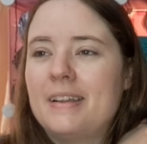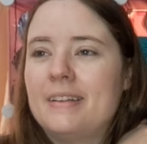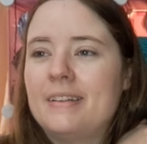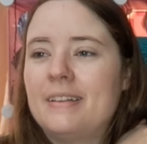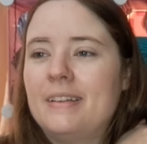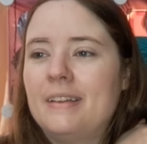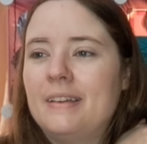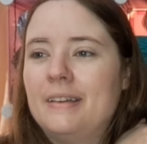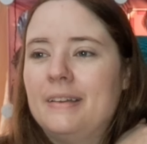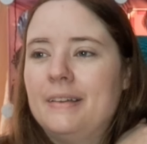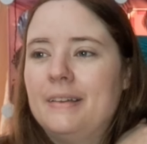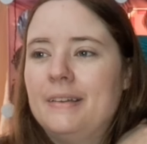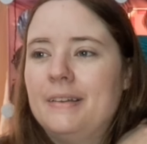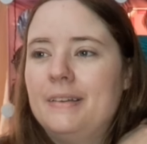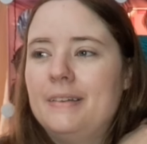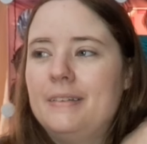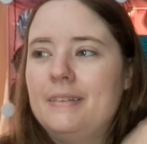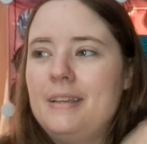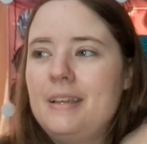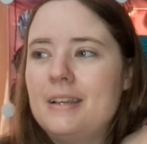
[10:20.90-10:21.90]
and
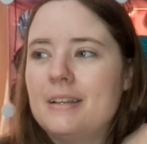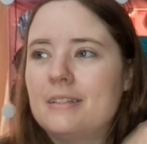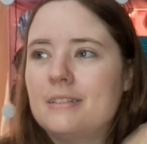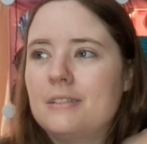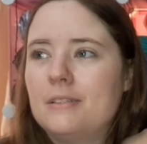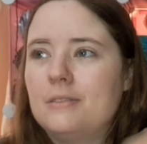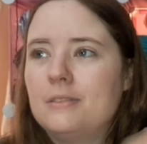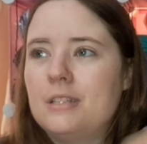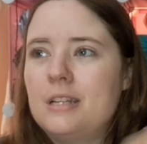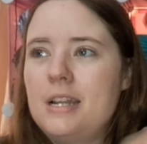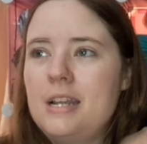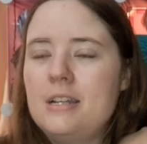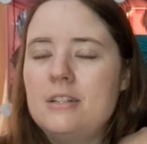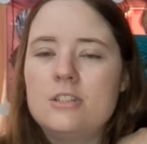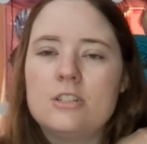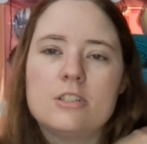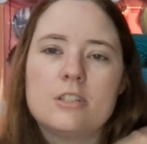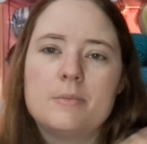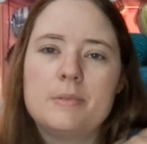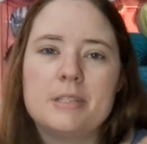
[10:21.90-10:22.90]
uh, yeah, so today
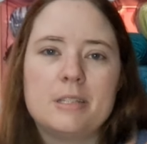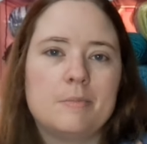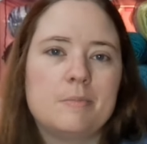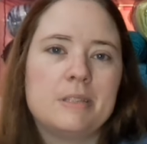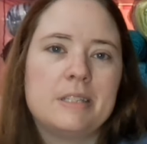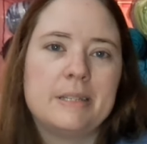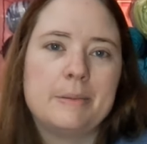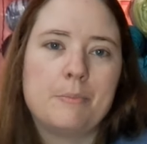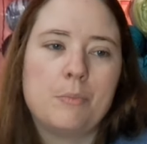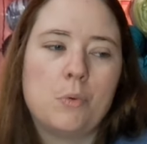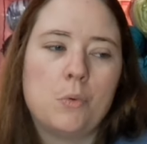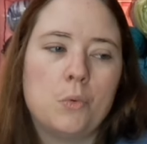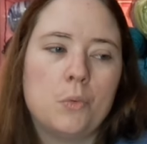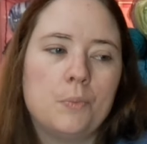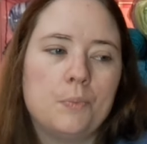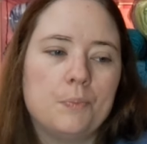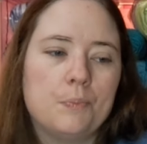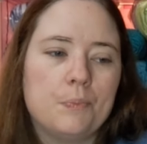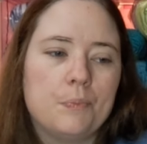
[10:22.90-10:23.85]
is just going to be something simple.